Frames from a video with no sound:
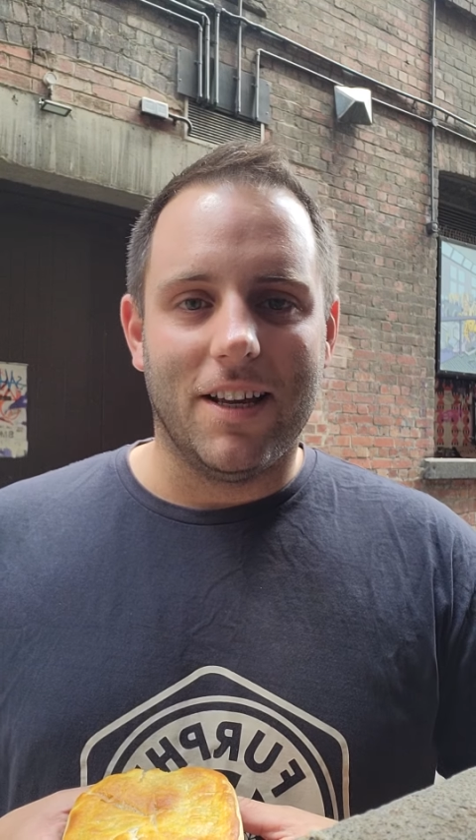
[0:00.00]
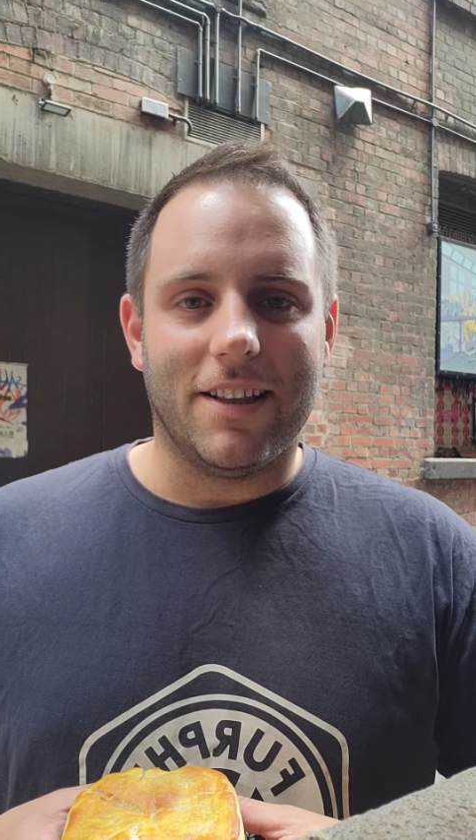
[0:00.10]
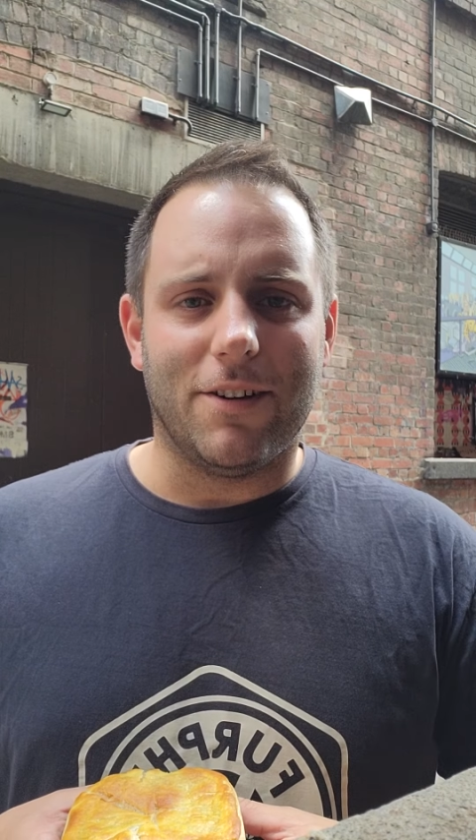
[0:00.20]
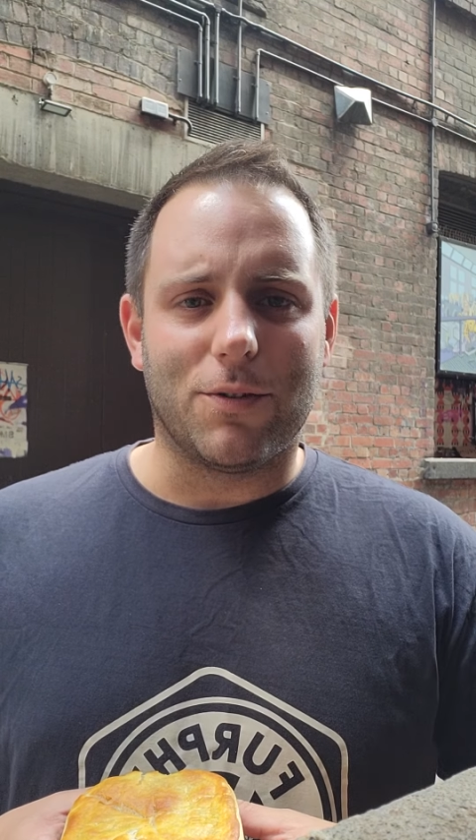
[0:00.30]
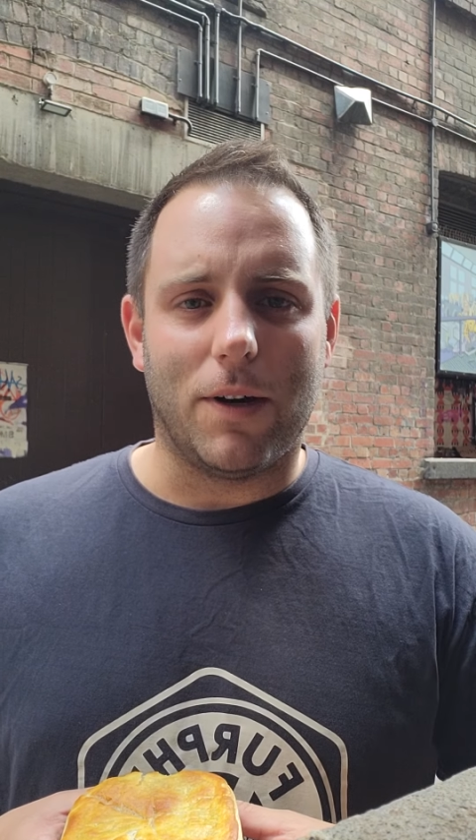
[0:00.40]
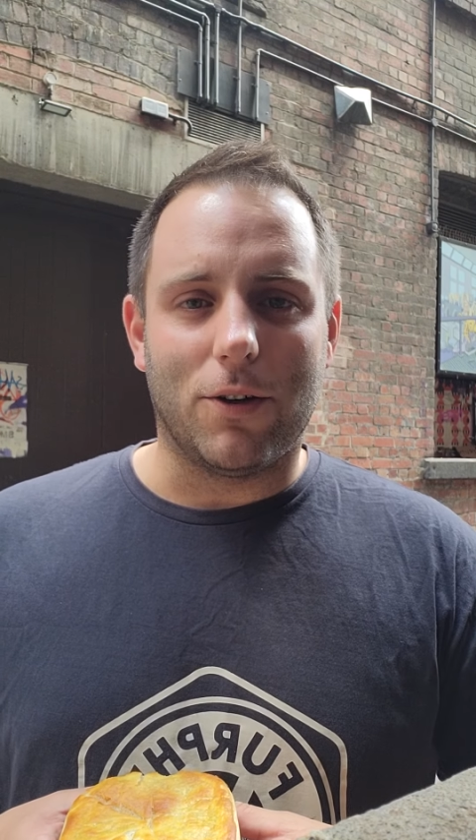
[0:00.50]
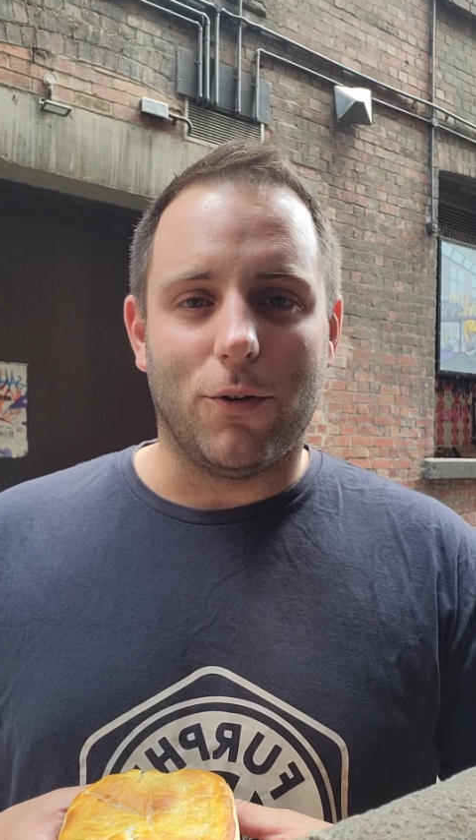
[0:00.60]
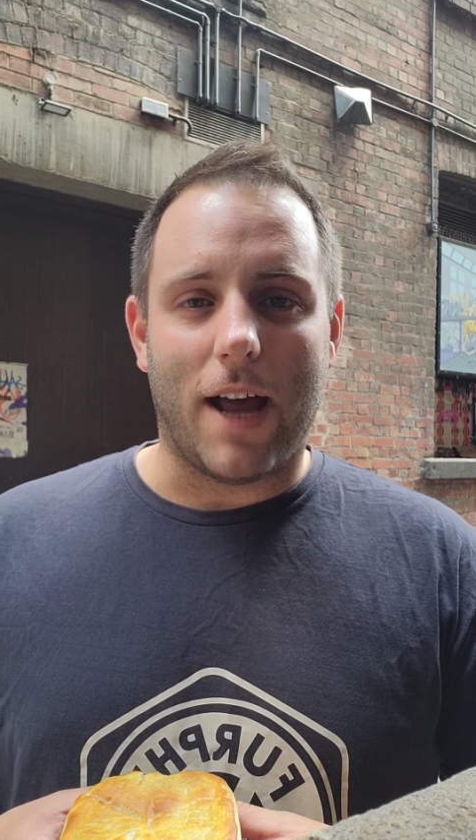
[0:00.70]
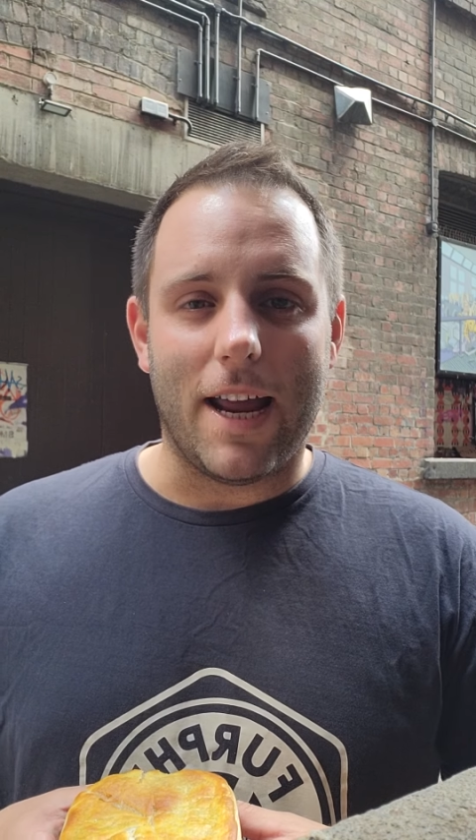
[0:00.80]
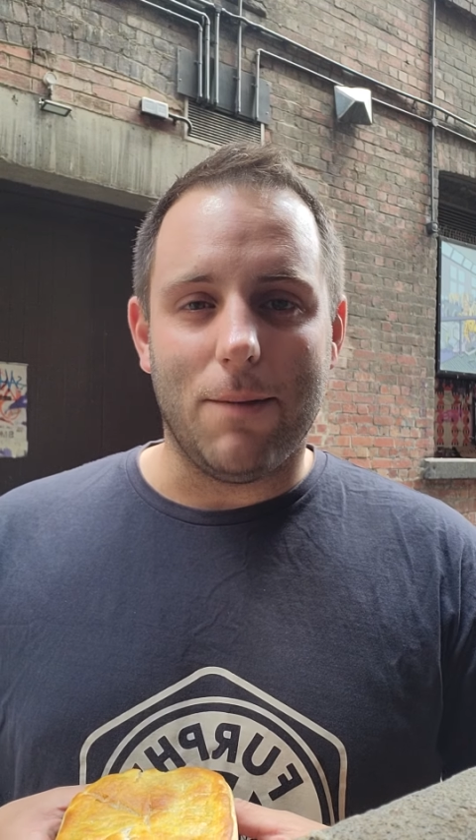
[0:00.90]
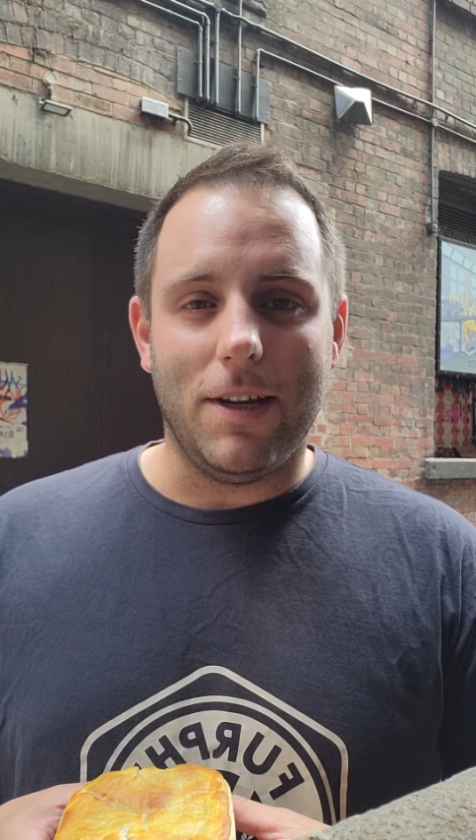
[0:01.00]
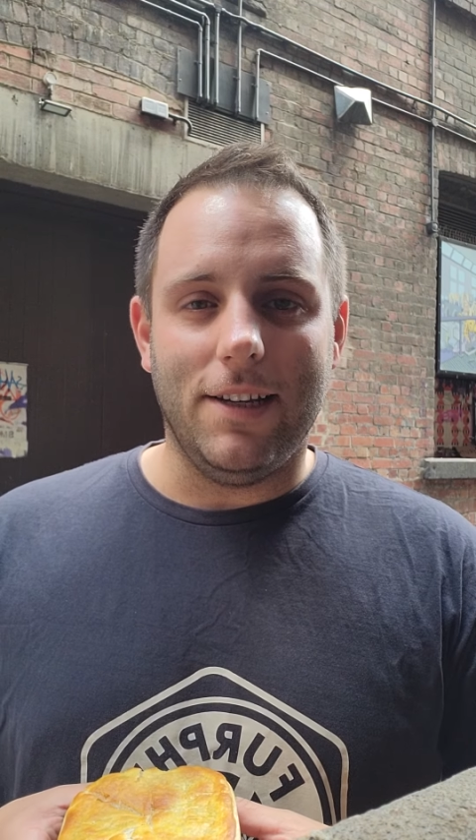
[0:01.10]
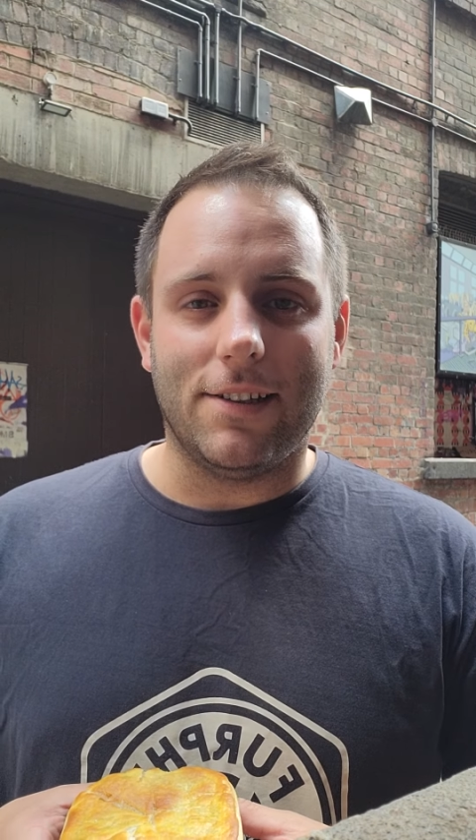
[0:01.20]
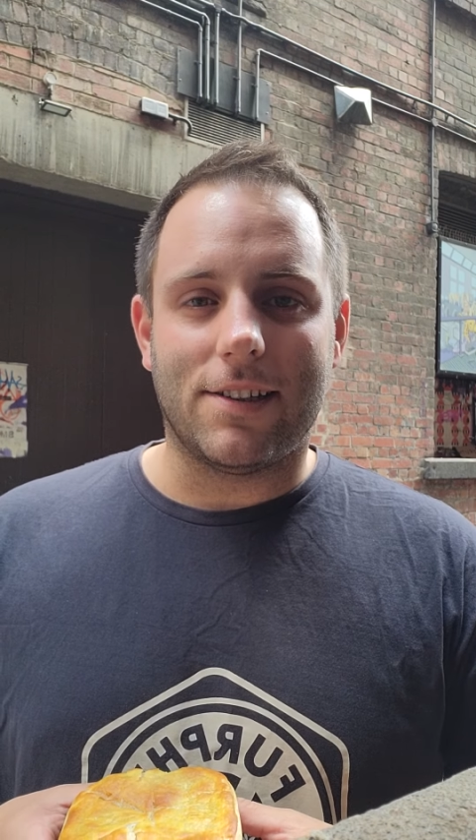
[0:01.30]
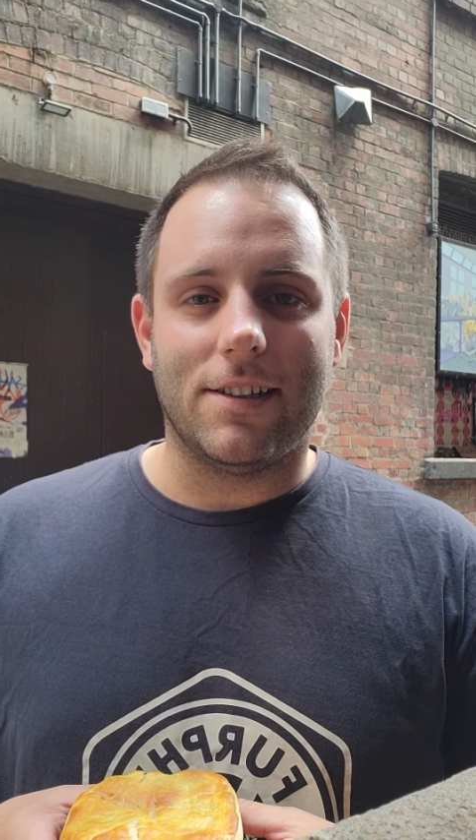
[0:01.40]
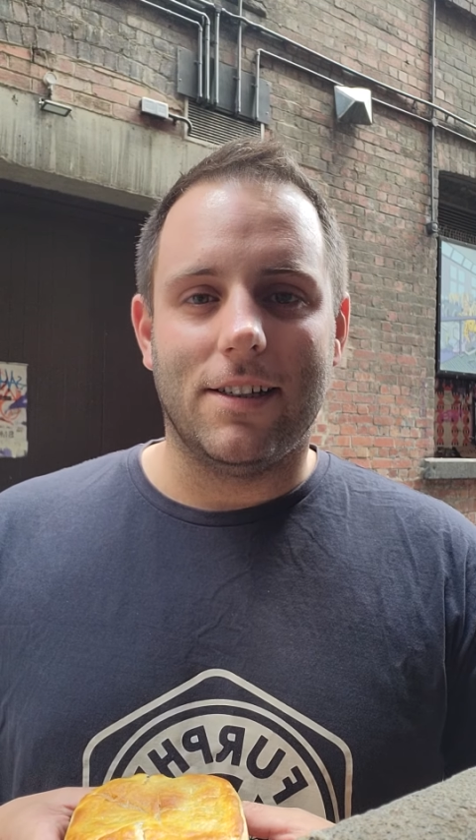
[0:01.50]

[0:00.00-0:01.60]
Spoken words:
there was one called Amie's,